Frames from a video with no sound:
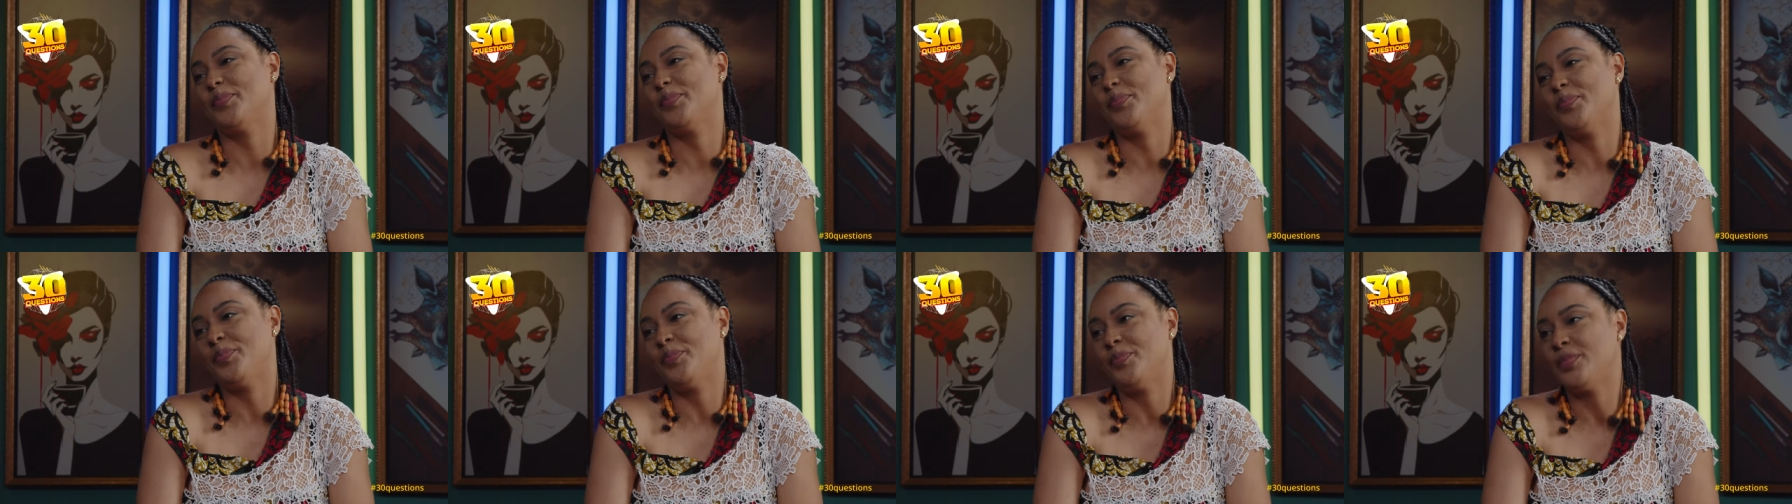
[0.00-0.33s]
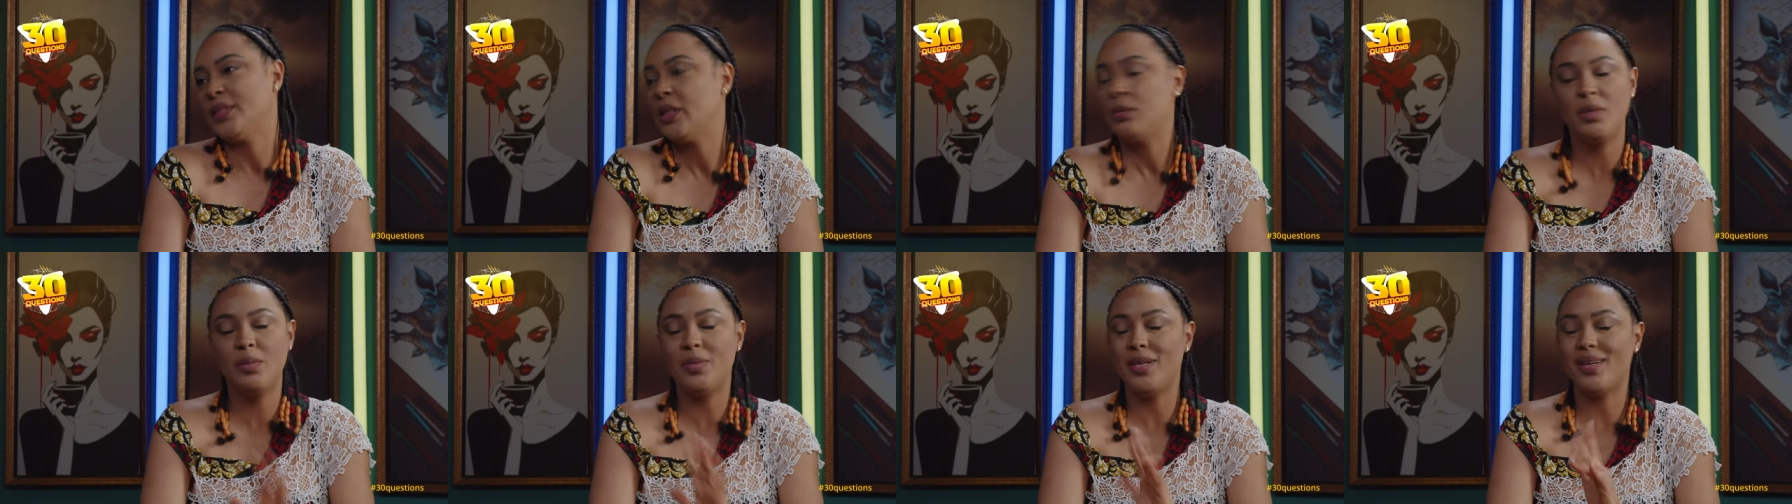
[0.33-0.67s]

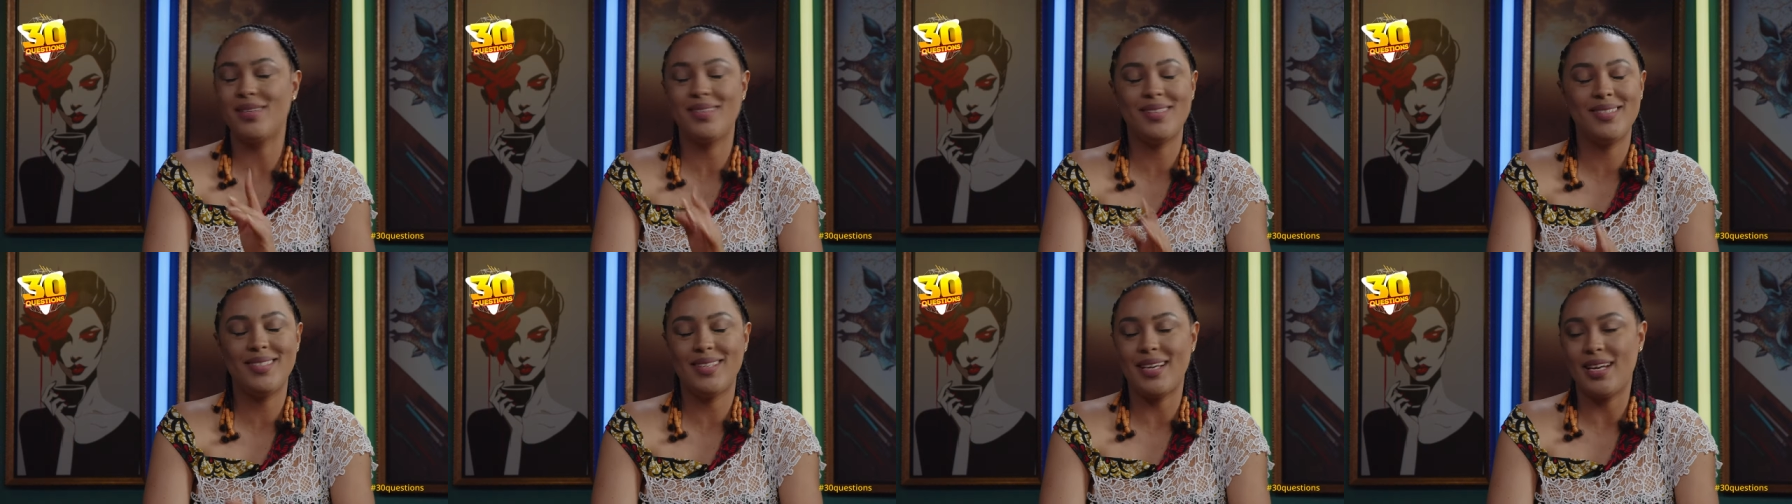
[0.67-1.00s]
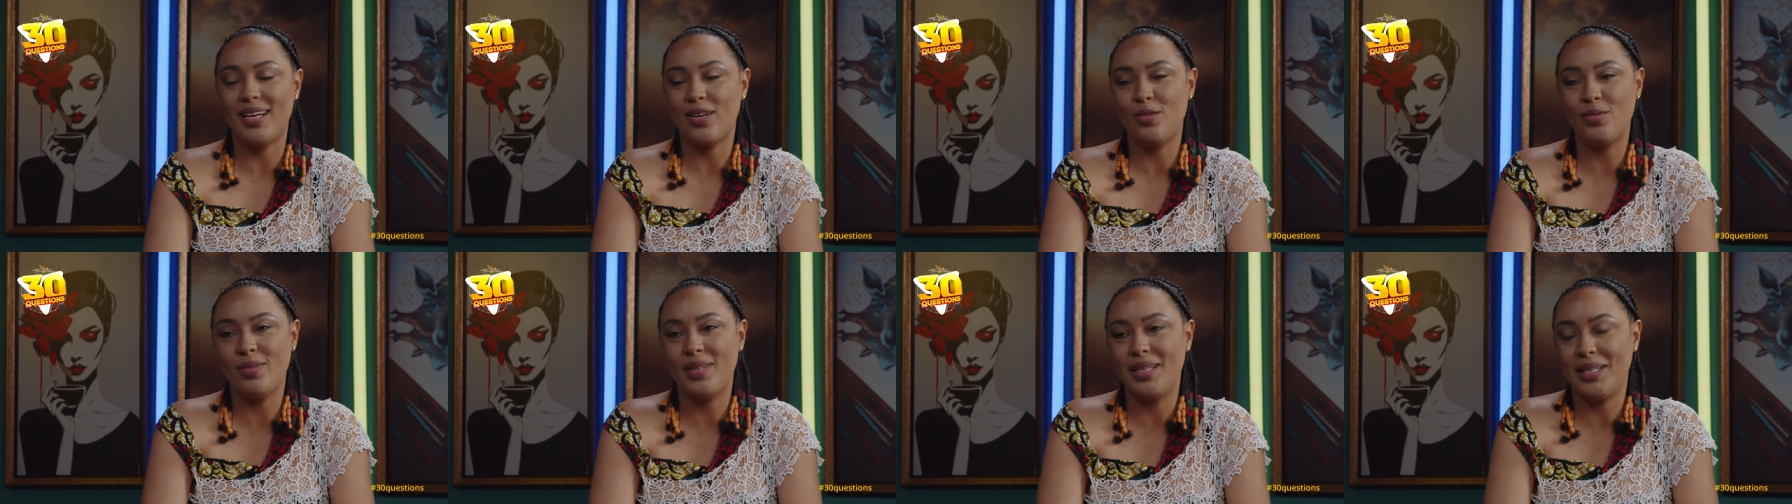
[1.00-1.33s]
Maybe on the DIY, I
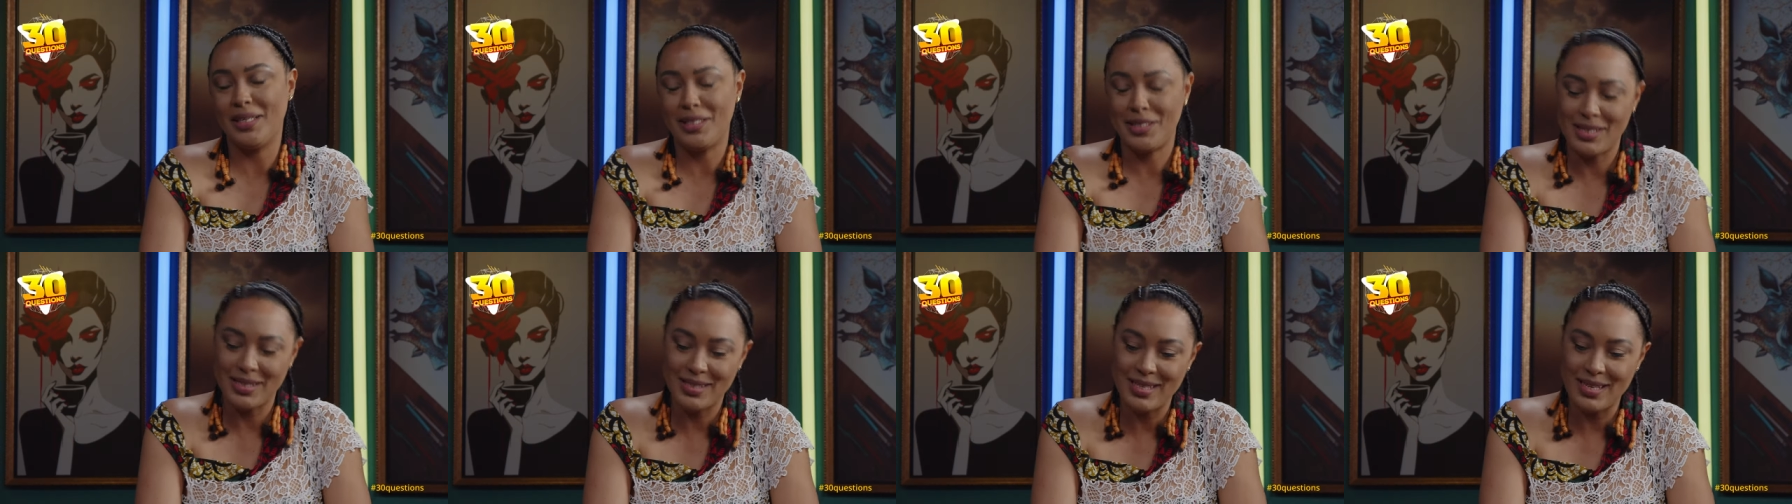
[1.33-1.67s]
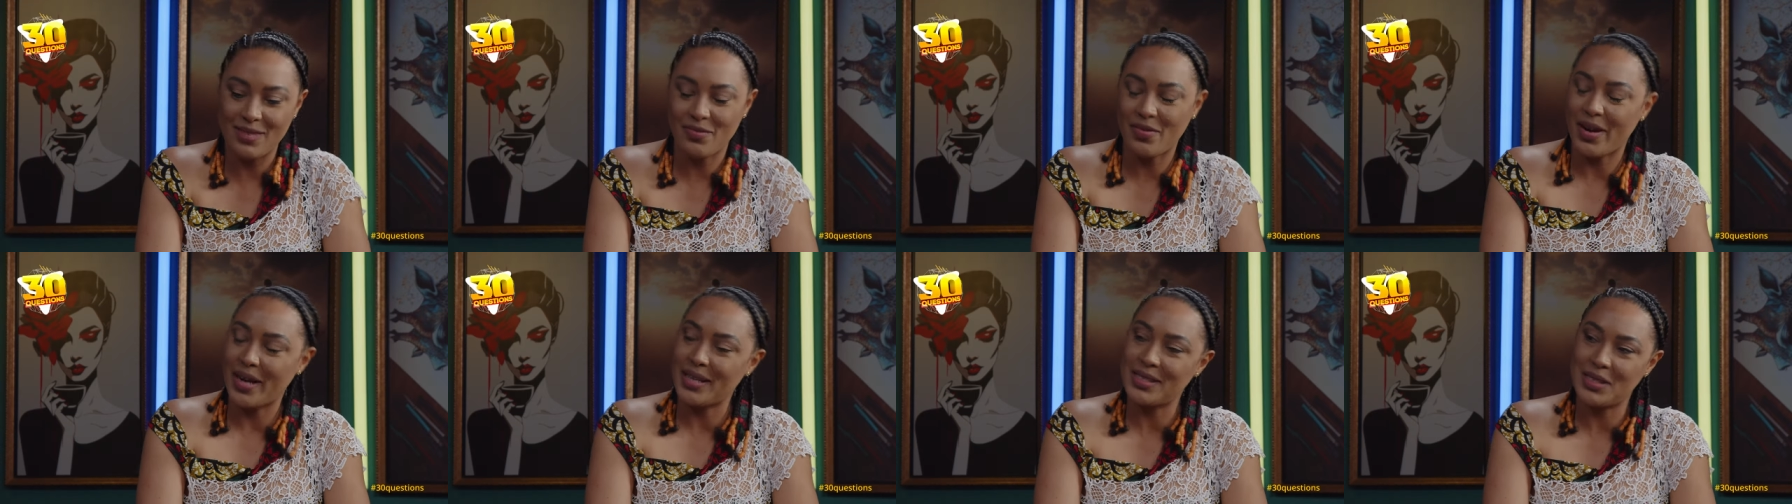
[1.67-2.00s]
don't think it's
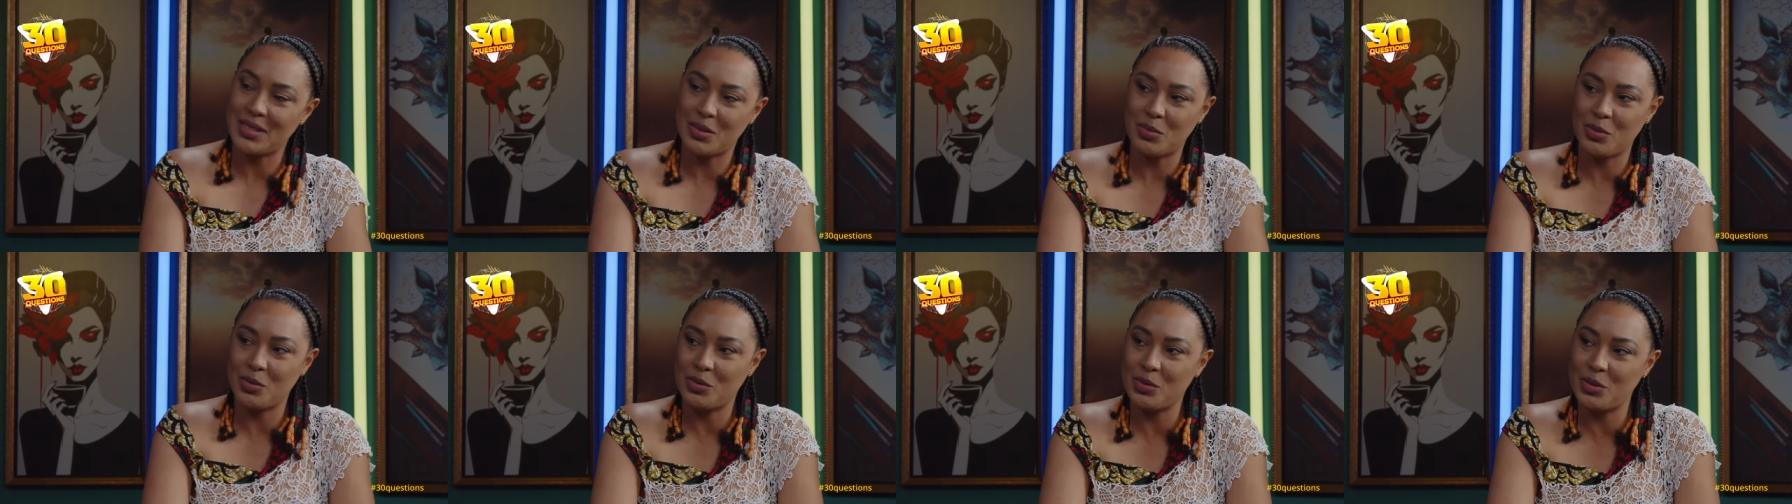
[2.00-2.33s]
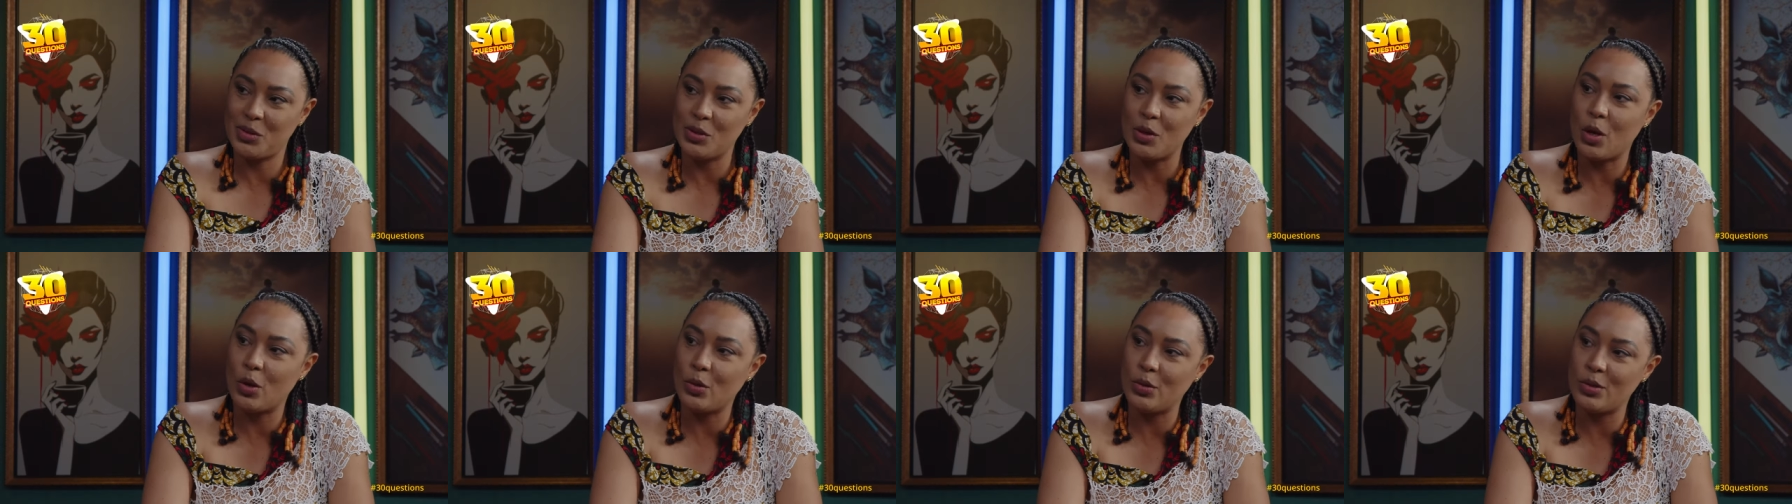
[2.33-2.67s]
advisable. It's
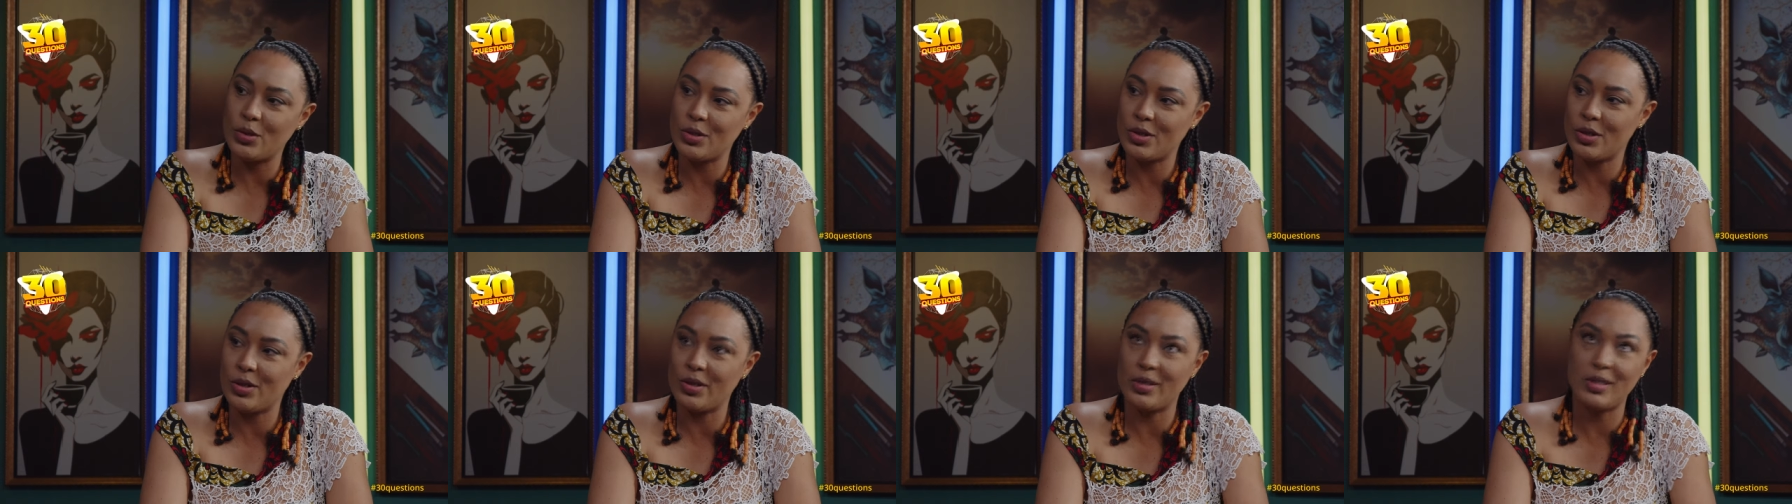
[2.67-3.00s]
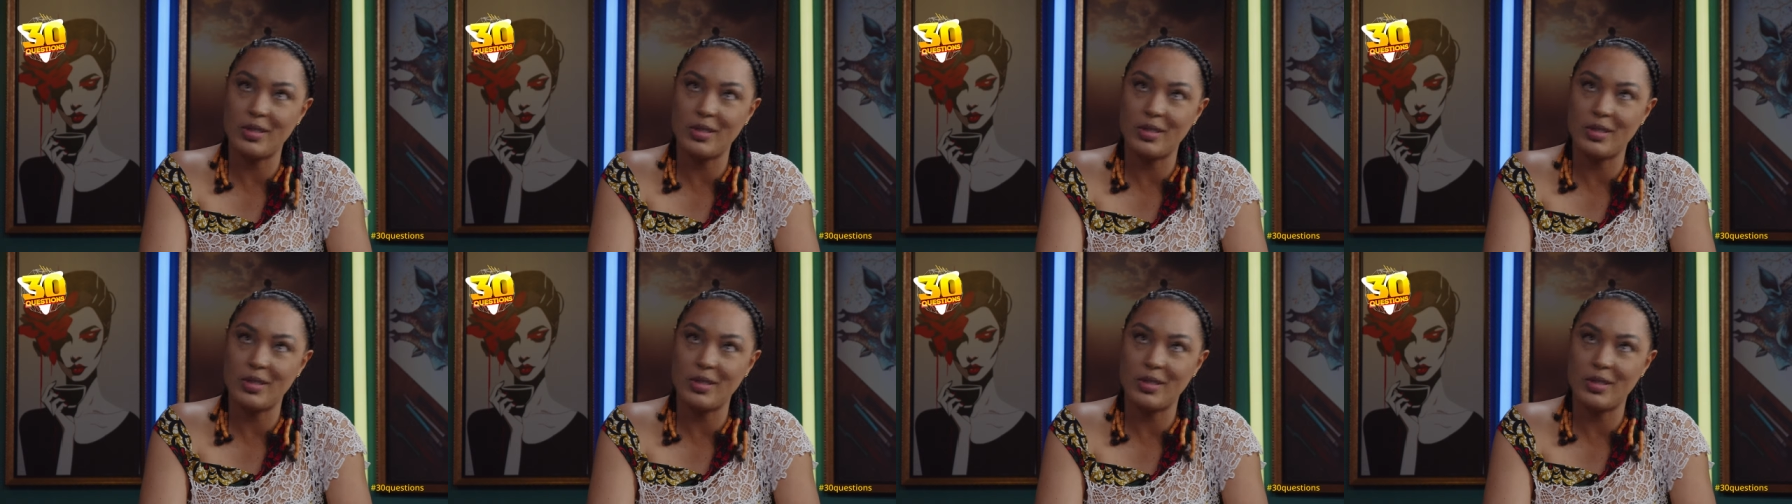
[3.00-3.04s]
not good. Because